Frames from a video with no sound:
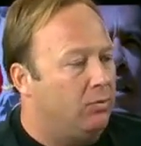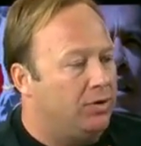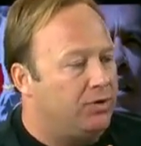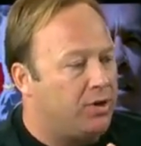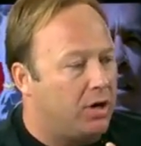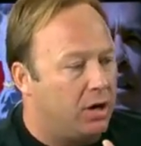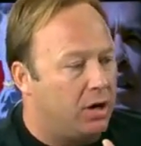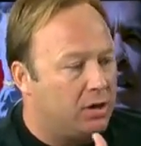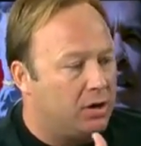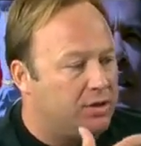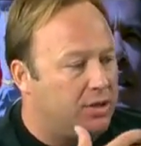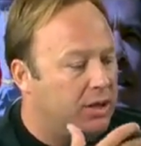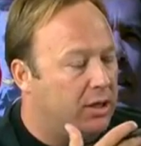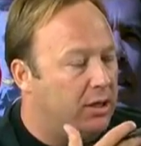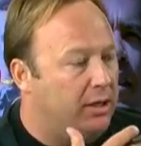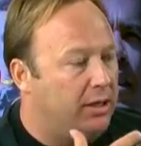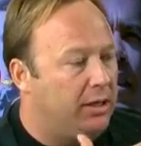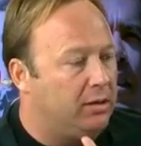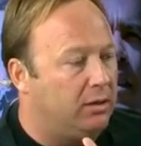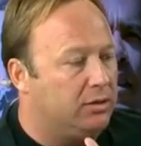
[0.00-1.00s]
returns, the
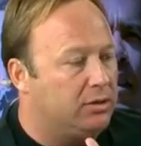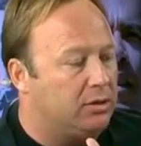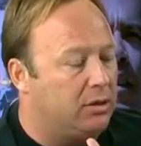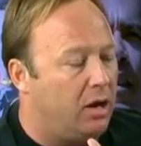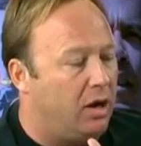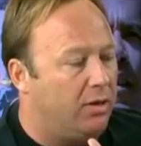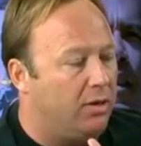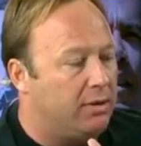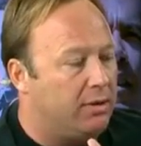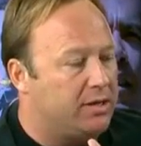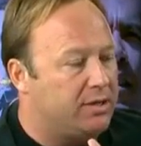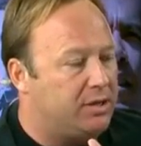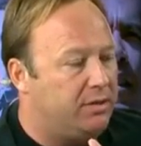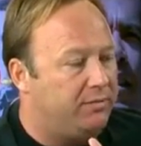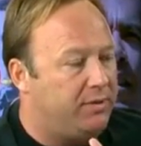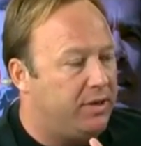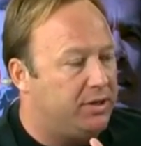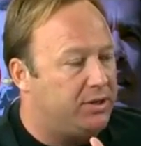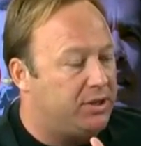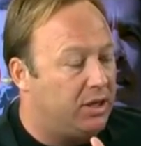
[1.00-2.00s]
illegals and all the rest
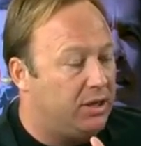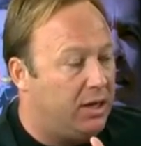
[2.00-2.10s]
of this,